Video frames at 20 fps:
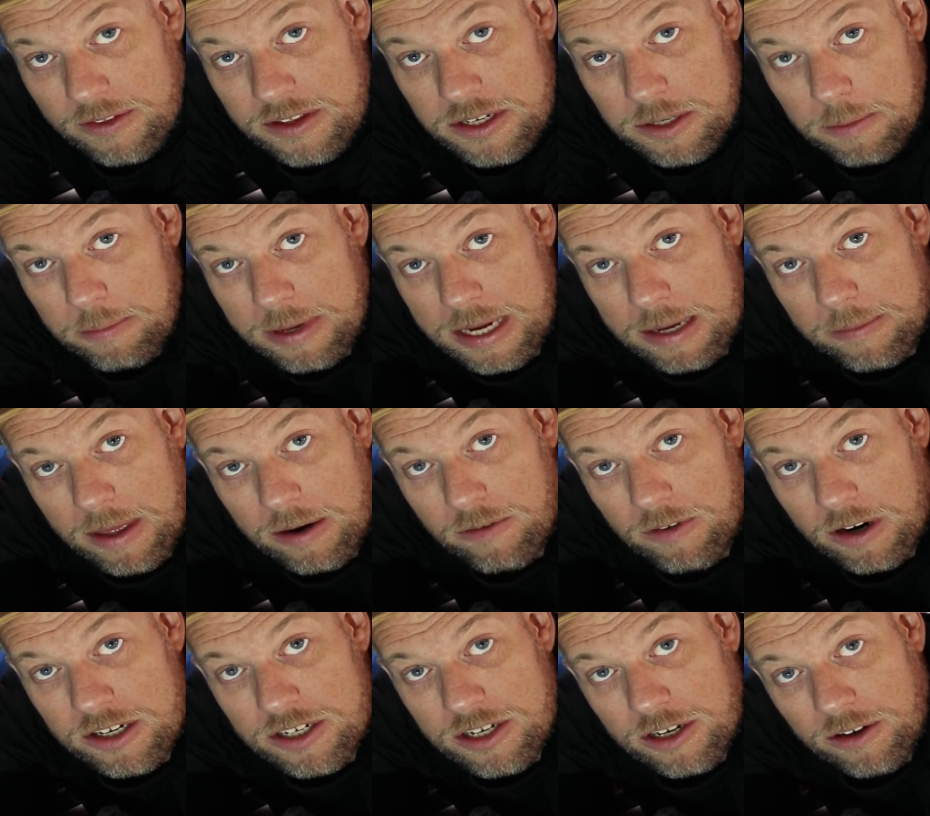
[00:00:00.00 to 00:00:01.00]
there's a beam that
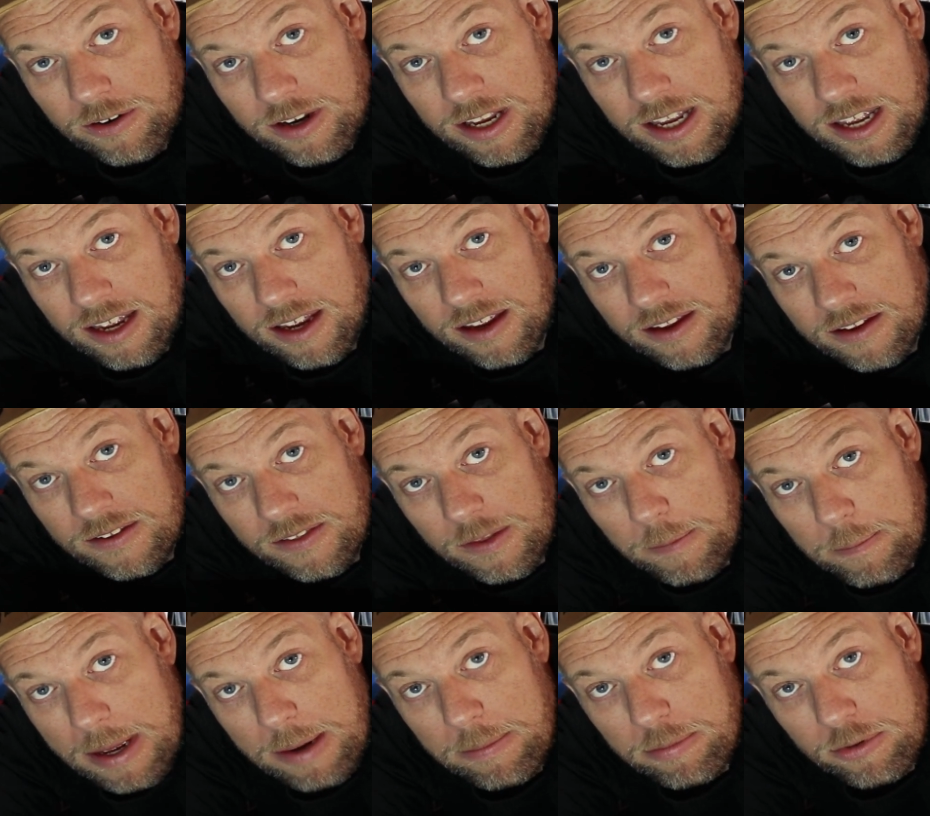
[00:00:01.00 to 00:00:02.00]
runs along here, and the
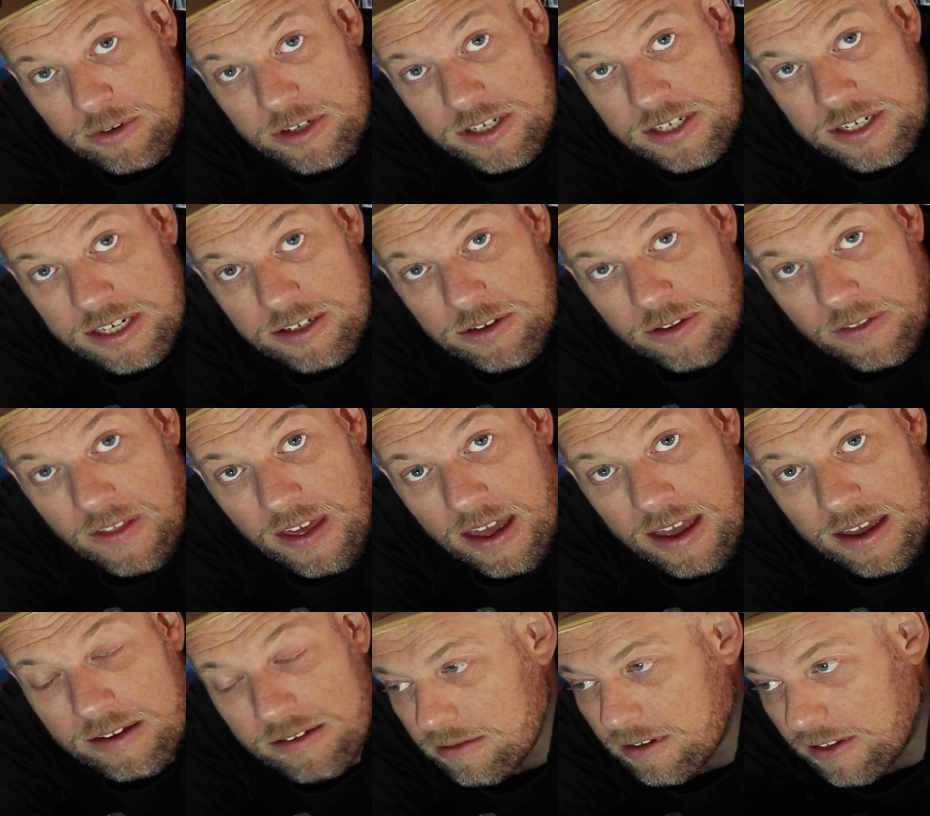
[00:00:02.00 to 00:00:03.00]
bedboards sit on
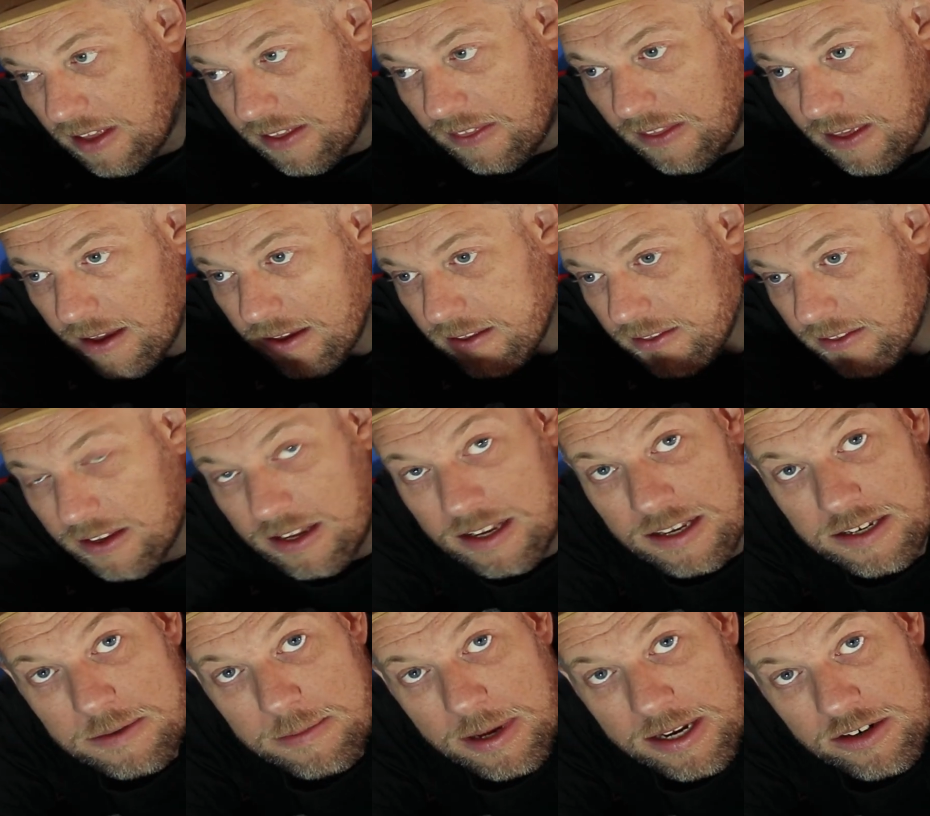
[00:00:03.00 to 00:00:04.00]
that, and then the
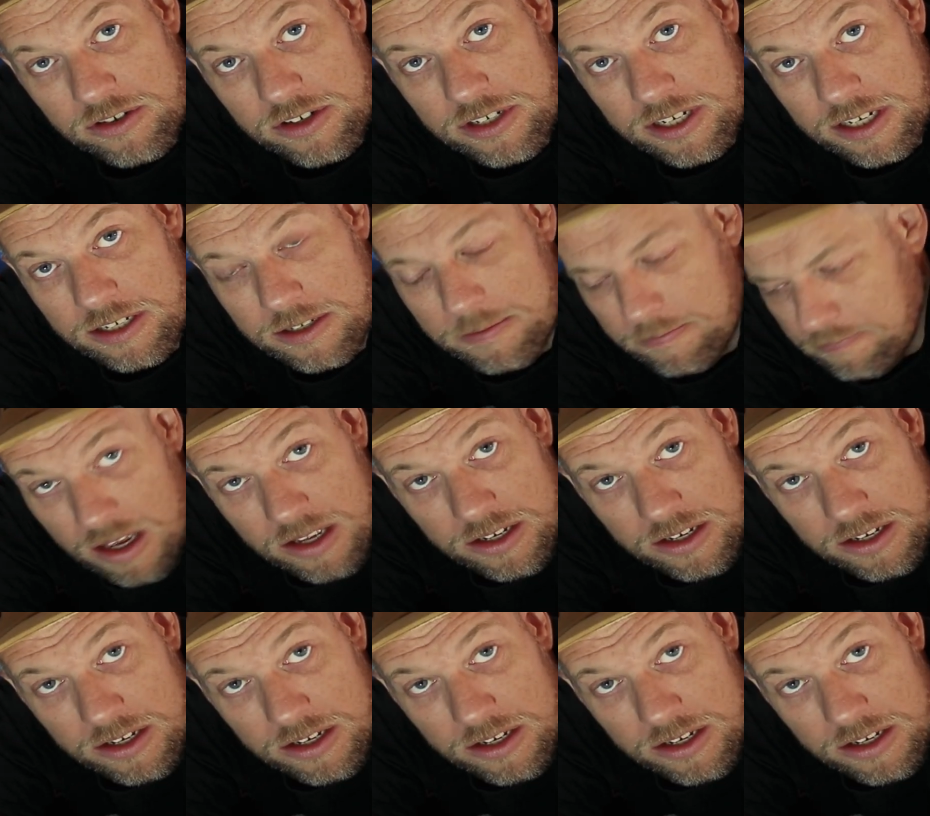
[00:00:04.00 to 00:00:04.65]
kids' mattresses.